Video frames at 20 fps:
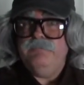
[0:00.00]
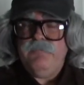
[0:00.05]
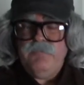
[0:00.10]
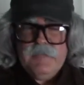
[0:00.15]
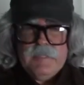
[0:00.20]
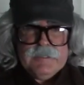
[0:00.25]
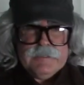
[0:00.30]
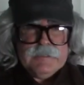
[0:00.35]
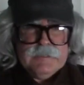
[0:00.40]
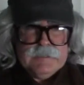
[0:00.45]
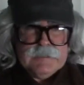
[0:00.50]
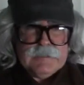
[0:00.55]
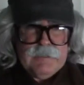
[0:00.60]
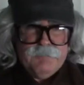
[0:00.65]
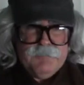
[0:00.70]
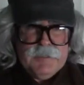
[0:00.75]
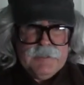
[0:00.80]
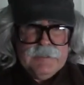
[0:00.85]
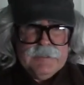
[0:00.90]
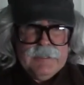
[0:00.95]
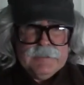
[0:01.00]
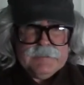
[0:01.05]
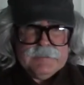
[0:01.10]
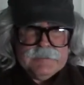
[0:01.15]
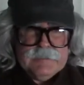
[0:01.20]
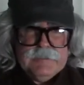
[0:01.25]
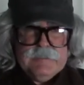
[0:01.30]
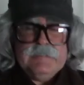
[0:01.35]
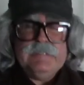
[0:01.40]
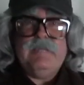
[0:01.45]
This is something that
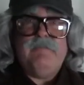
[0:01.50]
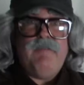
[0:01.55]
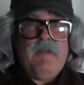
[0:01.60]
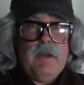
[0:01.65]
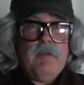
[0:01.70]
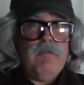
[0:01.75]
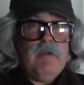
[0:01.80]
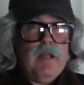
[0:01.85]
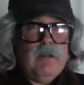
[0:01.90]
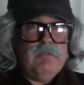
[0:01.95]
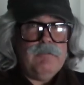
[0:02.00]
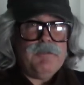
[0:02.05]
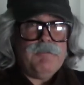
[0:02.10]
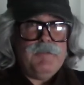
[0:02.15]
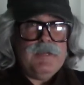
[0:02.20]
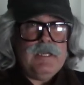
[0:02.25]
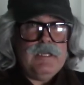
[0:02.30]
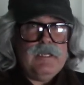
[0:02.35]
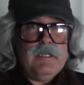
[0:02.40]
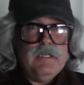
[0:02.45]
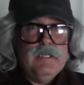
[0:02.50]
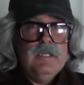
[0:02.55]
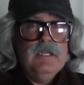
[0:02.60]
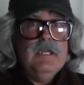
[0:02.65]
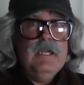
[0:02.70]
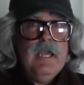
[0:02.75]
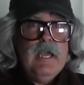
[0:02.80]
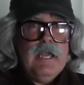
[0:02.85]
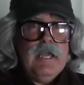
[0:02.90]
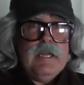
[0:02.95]
doesn't sit very well with me,
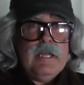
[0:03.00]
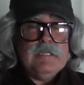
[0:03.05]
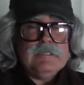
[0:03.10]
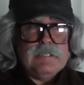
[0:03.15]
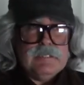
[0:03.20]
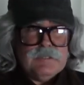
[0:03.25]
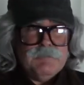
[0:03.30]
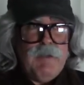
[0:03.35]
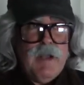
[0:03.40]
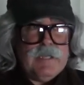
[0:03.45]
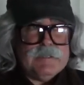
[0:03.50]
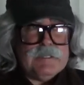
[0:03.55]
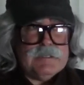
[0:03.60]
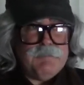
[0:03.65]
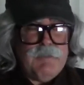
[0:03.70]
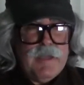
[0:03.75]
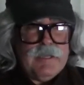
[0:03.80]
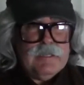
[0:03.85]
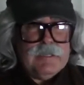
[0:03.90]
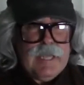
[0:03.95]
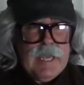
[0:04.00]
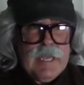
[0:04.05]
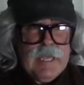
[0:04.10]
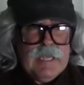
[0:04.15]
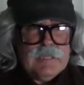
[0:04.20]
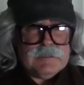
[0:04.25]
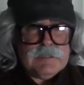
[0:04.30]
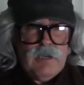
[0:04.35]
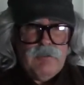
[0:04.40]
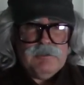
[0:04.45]
and as the smartest man in the
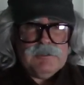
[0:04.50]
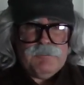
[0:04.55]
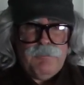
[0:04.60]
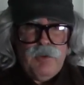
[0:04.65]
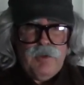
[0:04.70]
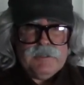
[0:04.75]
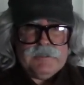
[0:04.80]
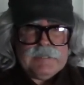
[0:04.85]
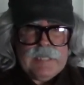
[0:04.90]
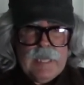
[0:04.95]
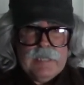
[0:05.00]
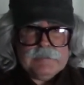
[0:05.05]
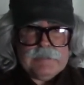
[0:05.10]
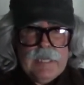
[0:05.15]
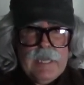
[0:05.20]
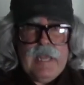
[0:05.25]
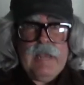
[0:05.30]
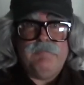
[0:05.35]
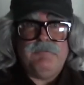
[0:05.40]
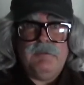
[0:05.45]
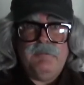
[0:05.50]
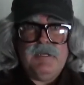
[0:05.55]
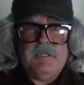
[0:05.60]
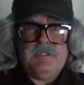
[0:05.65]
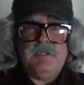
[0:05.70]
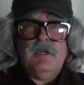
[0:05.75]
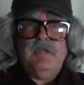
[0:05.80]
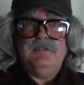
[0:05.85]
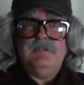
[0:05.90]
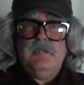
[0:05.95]
house always points out, I have to make
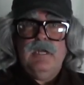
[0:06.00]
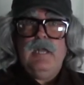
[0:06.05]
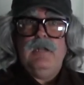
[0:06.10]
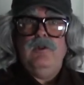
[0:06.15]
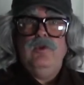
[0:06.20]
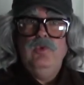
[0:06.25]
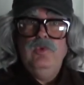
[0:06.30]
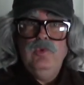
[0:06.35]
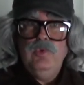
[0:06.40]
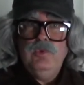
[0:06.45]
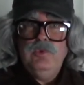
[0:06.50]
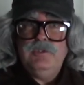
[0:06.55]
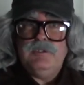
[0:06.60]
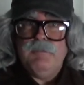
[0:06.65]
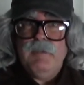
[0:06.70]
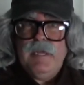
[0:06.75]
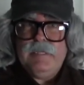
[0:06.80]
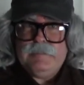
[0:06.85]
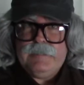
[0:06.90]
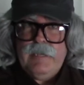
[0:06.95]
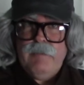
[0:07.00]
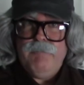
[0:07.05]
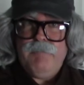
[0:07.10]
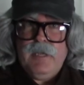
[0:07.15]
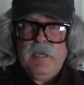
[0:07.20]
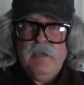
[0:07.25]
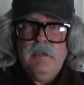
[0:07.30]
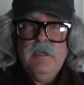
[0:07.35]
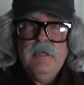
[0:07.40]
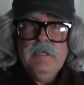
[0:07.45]
sure I do not lose my
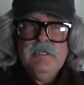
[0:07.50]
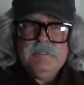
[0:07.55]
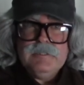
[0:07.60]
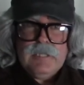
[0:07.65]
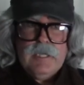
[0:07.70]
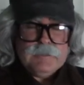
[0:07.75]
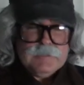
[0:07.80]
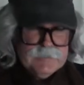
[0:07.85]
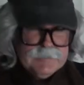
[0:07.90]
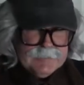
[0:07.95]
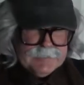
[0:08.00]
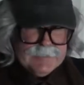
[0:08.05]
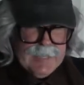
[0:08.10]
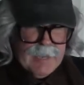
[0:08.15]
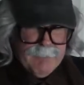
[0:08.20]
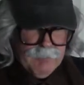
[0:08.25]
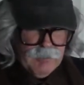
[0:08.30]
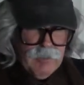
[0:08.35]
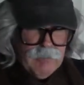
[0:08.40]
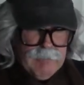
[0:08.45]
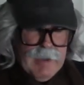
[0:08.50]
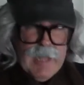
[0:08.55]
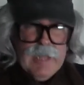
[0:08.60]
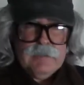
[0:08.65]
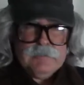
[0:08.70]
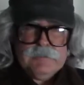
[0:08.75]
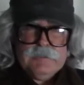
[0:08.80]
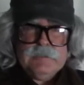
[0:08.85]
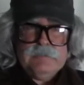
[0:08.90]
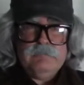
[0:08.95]
temper, start to stammer
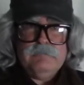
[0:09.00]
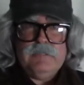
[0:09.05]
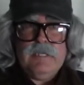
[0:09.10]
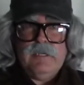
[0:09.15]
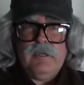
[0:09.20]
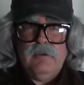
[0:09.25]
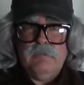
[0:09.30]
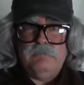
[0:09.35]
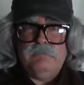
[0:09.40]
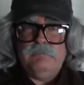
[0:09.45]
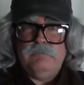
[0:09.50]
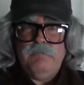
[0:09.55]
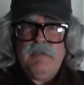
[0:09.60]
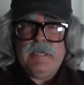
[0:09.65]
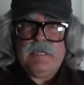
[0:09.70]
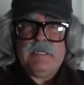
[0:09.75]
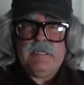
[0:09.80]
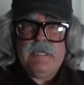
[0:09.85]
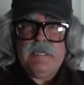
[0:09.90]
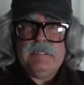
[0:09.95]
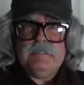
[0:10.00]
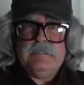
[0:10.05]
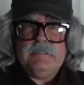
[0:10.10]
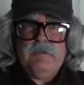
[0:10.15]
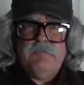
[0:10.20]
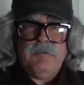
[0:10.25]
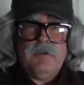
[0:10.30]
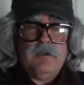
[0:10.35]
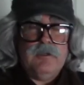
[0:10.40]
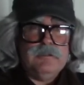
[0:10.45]
around and make things
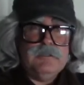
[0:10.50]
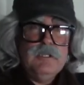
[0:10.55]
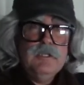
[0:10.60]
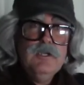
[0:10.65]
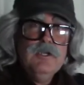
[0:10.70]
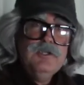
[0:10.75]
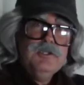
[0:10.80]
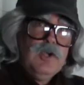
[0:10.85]
difficult.